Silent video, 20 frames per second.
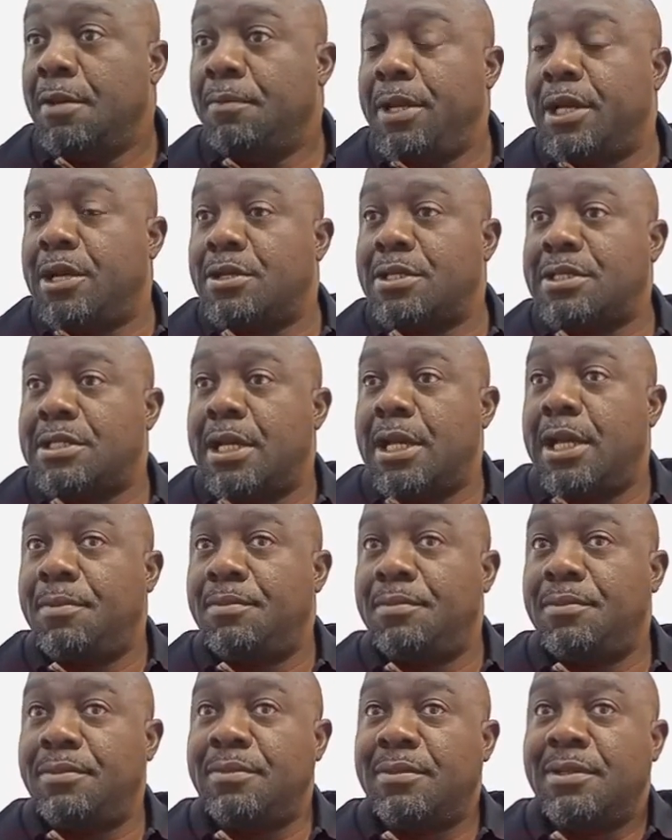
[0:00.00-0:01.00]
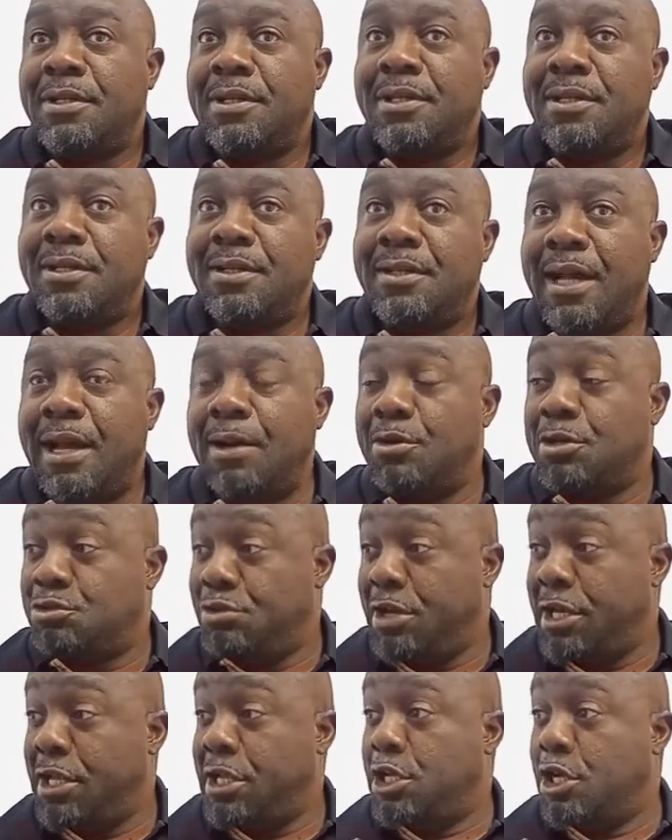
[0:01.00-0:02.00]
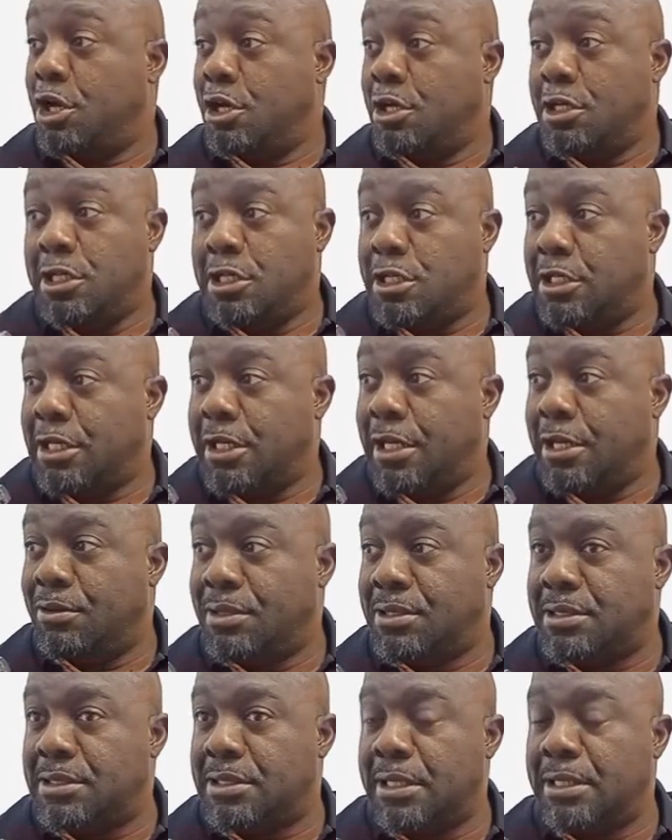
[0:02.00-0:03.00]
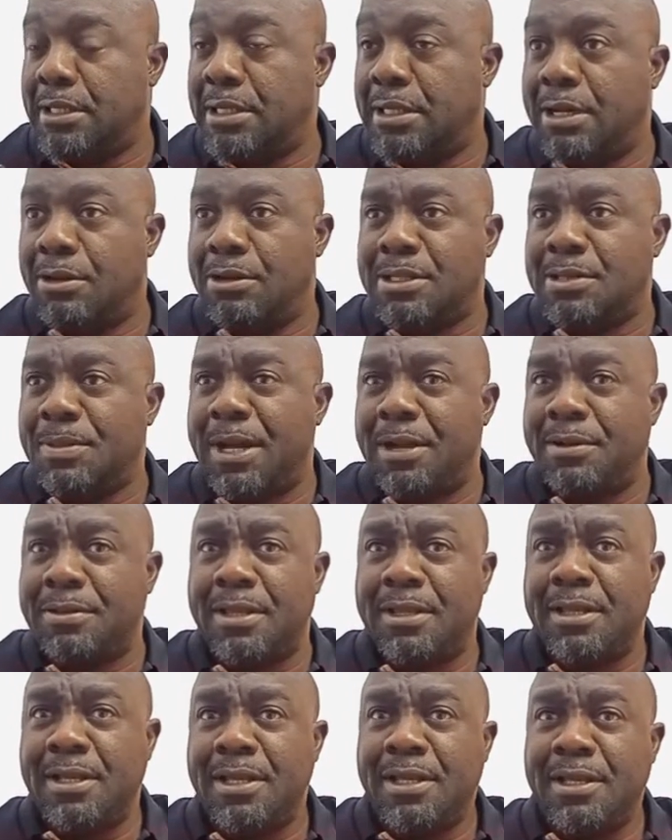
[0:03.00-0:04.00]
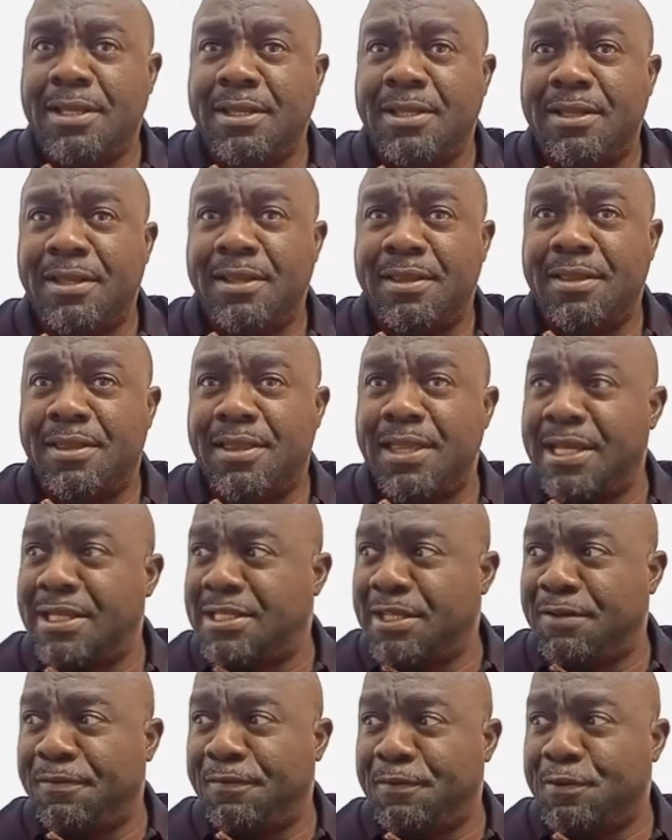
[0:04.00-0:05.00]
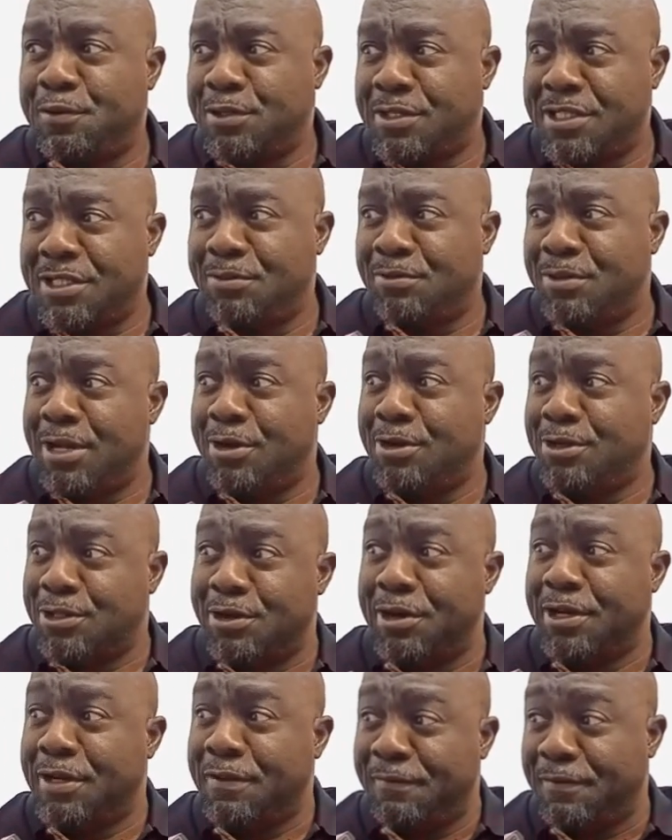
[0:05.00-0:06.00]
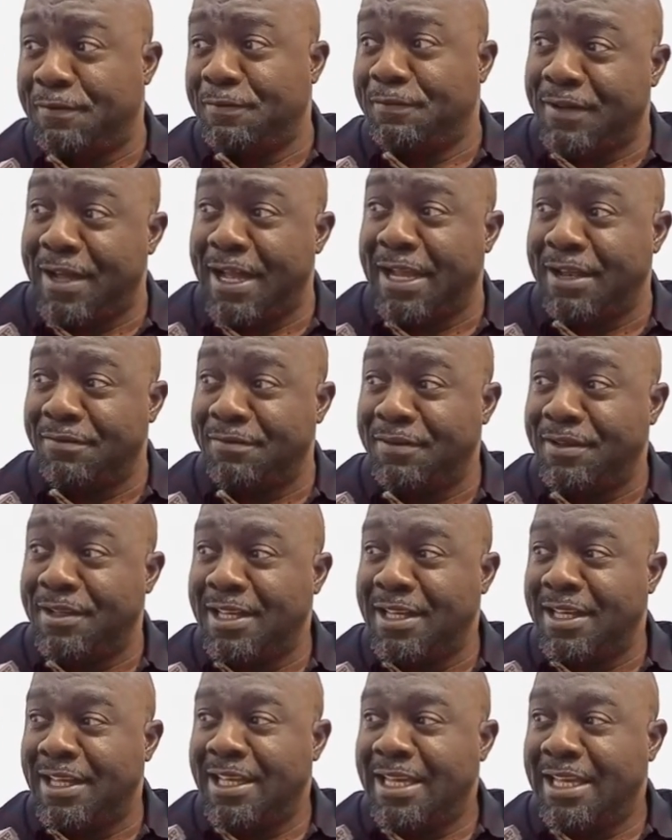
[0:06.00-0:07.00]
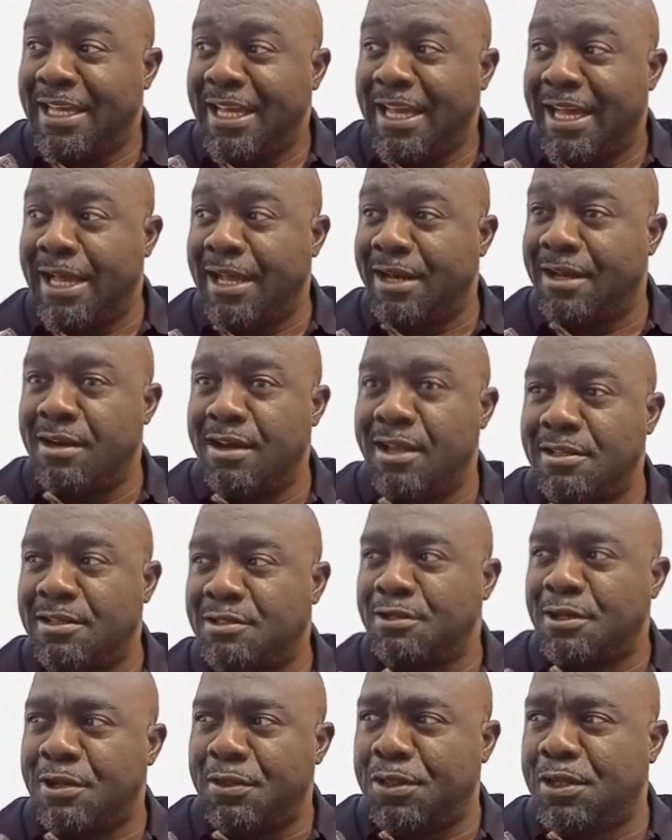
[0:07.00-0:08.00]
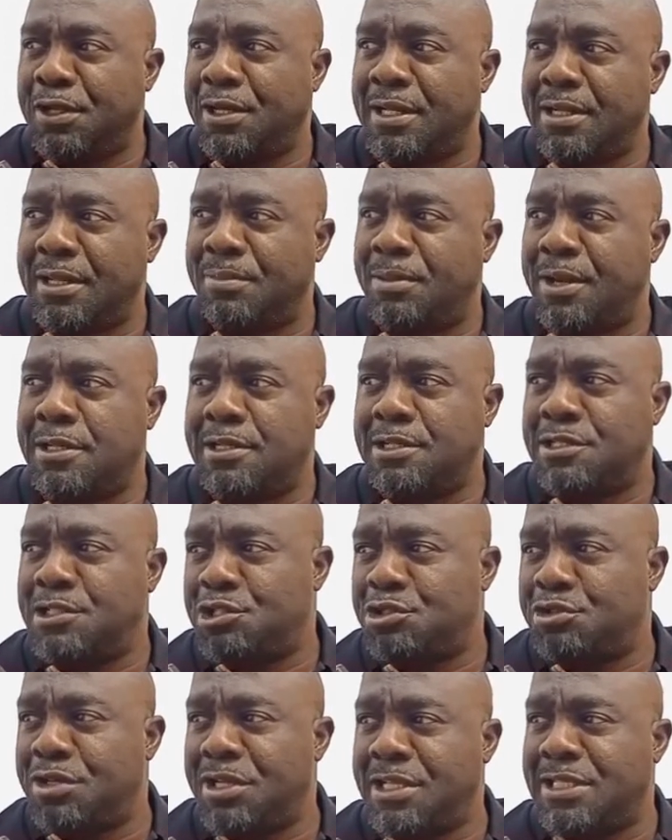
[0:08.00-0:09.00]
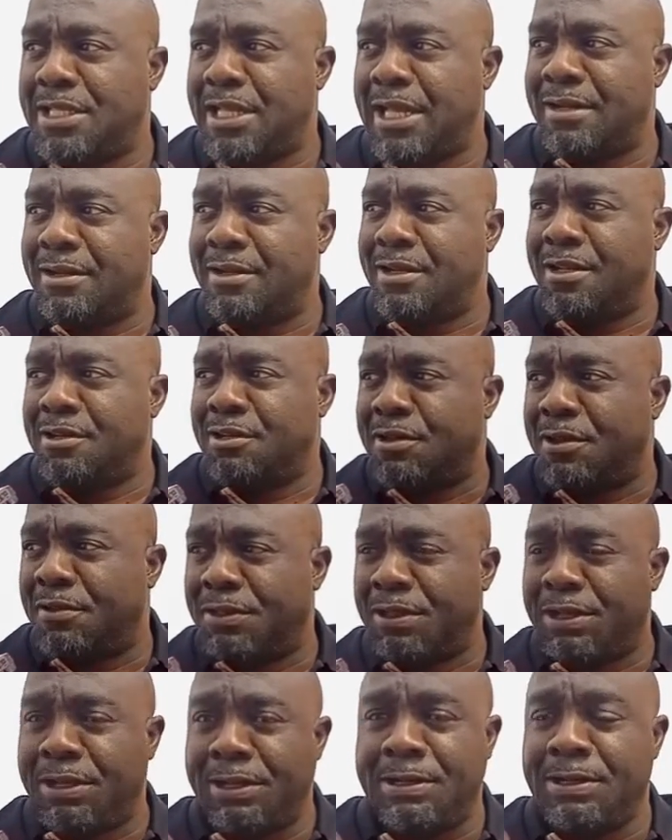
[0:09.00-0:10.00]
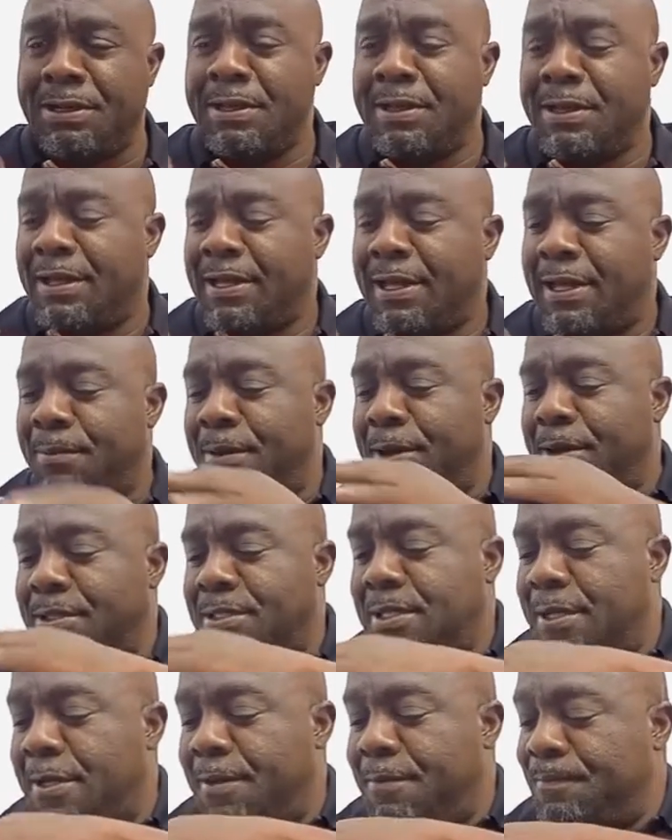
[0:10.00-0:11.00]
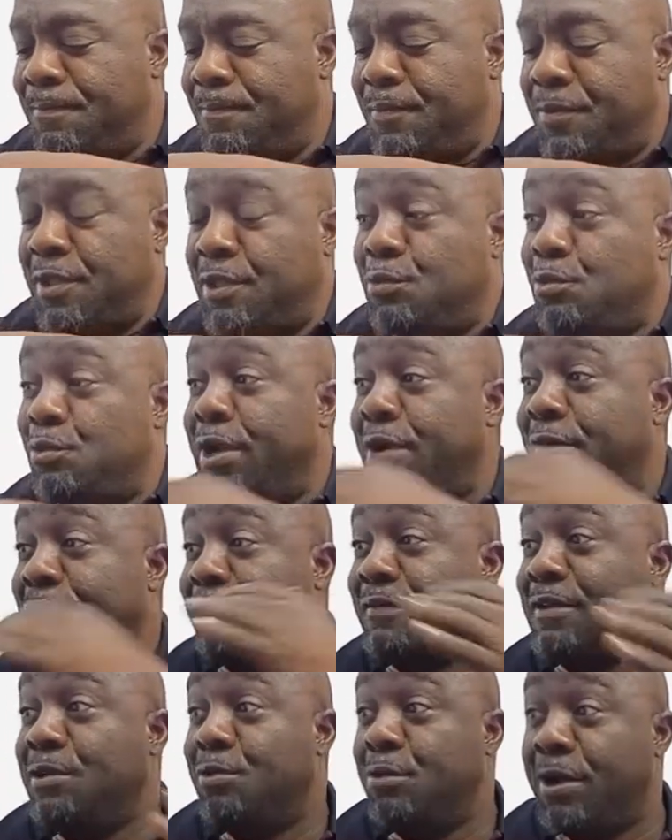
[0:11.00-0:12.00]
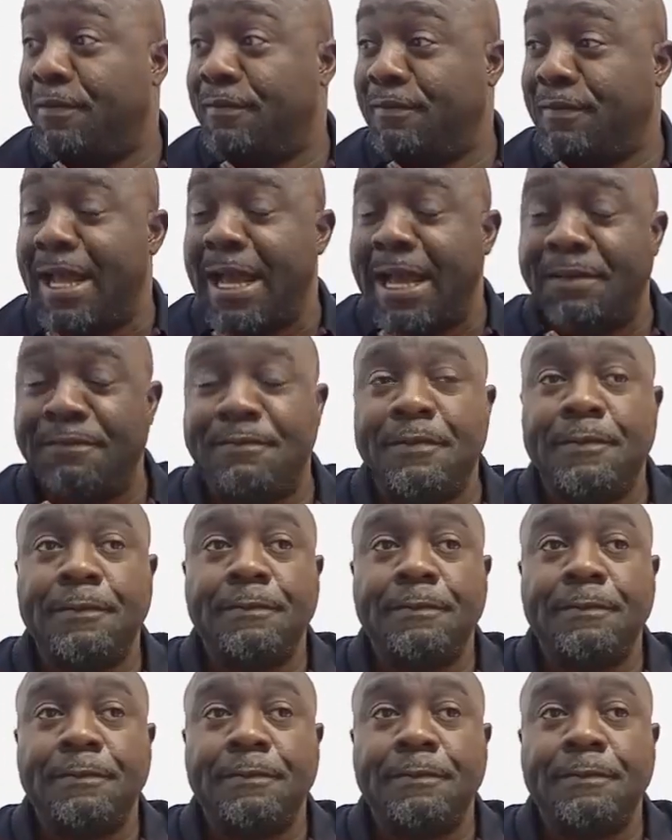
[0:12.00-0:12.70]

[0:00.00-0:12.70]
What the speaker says: Because I was really young. I was about 13, 14 when I was already 5. I had learned nothing about the streets. I had learned nothing about the way of life.